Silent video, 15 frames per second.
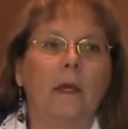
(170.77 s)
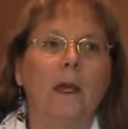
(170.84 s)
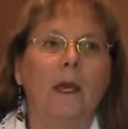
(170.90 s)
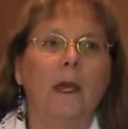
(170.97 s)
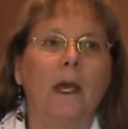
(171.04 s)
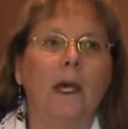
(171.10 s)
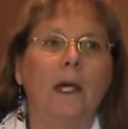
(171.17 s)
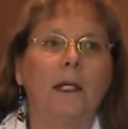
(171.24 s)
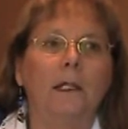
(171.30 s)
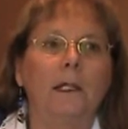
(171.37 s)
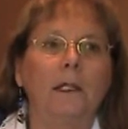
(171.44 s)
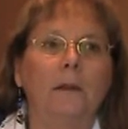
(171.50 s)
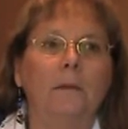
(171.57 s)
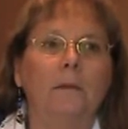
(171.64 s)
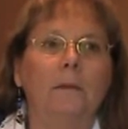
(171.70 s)

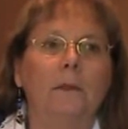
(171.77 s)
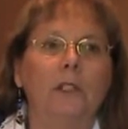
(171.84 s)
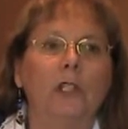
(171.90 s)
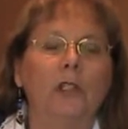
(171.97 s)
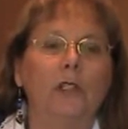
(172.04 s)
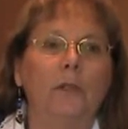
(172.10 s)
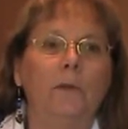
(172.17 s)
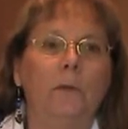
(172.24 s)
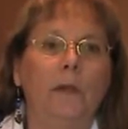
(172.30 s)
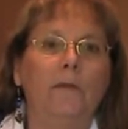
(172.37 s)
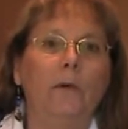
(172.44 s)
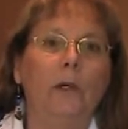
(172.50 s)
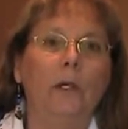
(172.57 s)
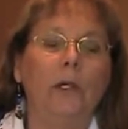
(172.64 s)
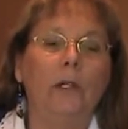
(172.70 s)
And
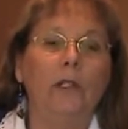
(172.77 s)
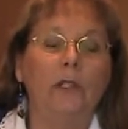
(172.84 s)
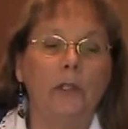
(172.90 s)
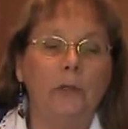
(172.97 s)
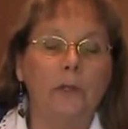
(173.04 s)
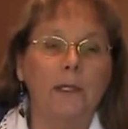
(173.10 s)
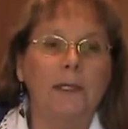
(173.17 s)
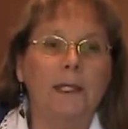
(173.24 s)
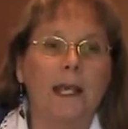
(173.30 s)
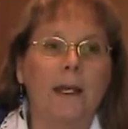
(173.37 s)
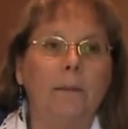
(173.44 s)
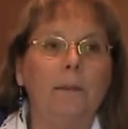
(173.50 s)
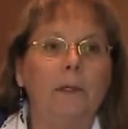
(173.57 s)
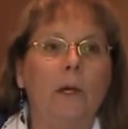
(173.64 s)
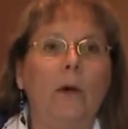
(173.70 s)
before you can do the
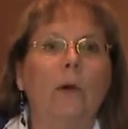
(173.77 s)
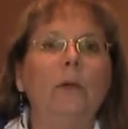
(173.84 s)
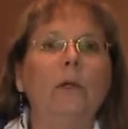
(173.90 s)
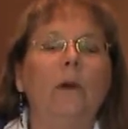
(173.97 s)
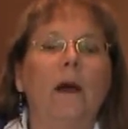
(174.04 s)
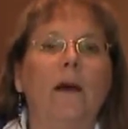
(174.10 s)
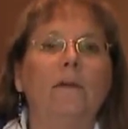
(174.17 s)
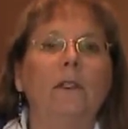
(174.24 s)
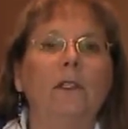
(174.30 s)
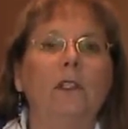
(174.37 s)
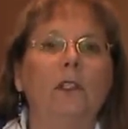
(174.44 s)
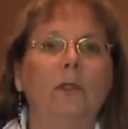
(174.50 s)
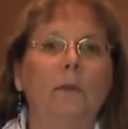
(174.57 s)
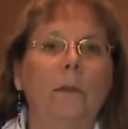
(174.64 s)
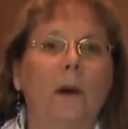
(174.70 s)
setup, though, you have
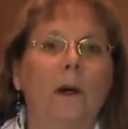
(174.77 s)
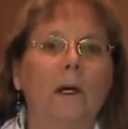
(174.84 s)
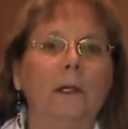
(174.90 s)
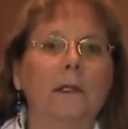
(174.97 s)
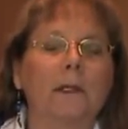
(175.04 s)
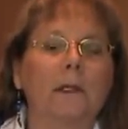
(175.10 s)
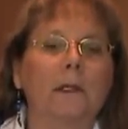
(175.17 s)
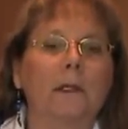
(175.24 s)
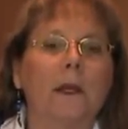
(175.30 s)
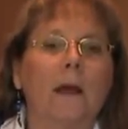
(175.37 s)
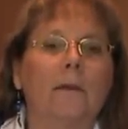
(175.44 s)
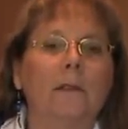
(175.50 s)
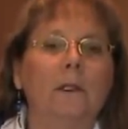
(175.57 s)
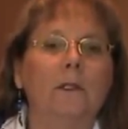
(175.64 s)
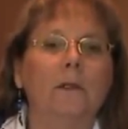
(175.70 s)
2 parts. You
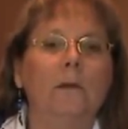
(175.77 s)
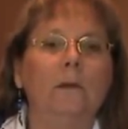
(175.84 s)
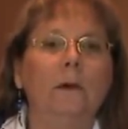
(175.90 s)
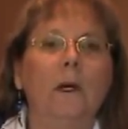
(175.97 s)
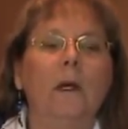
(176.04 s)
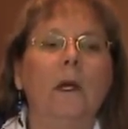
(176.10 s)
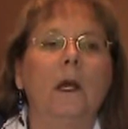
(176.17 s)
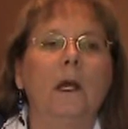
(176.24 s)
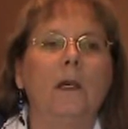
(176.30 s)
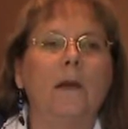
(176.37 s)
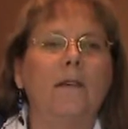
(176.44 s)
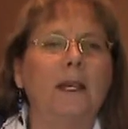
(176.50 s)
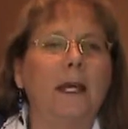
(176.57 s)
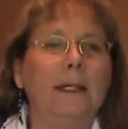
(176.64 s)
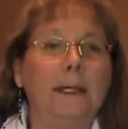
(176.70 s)
have
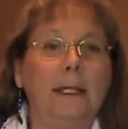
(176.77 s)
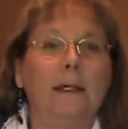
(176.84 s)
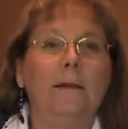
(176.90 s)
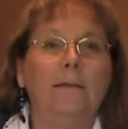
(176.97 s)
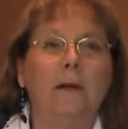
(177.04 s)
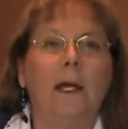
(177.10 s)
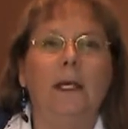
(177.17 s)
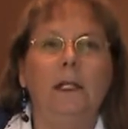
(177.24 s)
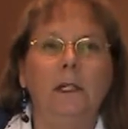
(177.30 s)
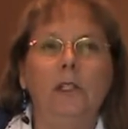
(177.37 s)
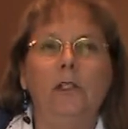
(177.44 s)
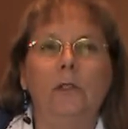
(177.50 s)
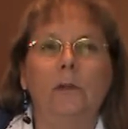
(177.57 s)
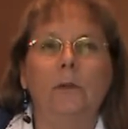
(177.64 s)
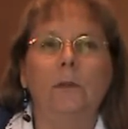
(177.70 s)
to identify an
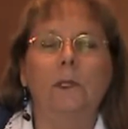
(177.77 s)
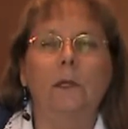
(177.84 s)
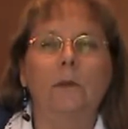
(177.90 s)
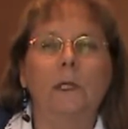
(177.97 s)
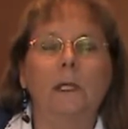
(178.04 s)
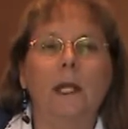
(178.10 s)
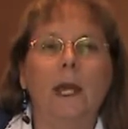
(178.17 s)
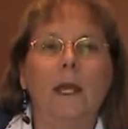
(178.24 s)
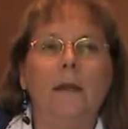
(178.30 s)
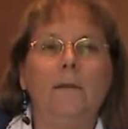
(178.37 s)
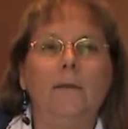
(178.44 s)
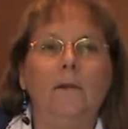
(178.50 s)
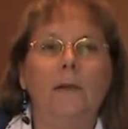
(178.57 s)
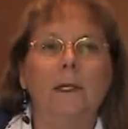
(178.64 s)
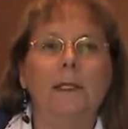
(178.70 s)
issue. So today,
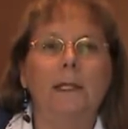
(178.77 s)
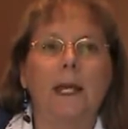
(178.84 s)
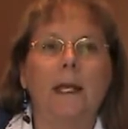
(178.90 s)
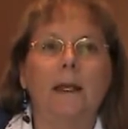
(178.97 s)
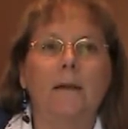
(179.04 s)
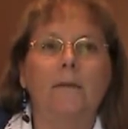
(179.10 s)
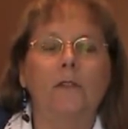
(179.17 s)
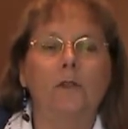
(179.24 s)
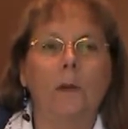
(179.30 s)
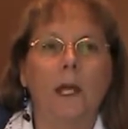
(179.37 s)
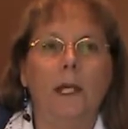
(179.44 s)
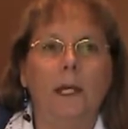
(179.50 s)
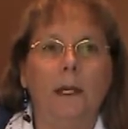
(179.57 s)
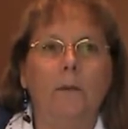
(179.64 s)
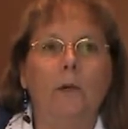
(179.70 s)
for the sake of
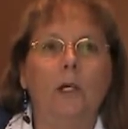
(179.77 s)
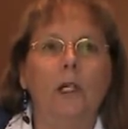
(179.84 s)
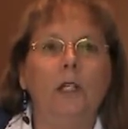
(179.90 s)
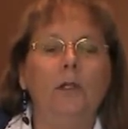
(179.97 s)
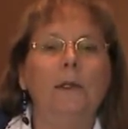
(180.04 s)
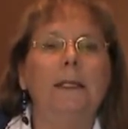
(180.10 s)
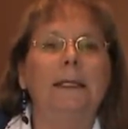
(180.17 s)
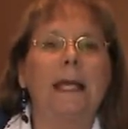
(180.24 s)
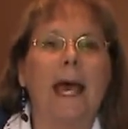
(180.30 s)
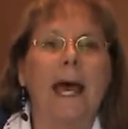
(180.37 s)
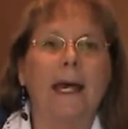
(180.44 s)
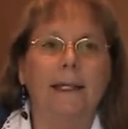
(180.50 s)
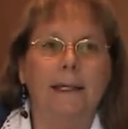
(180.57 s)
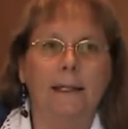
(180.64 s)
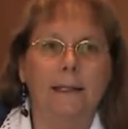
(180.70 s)
training, we're going to use
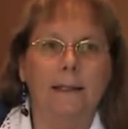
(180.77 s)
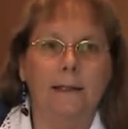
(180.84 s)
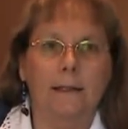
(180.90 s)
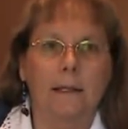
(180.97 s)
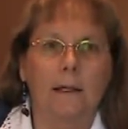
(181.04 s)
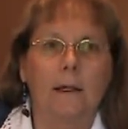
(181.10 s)
sadness.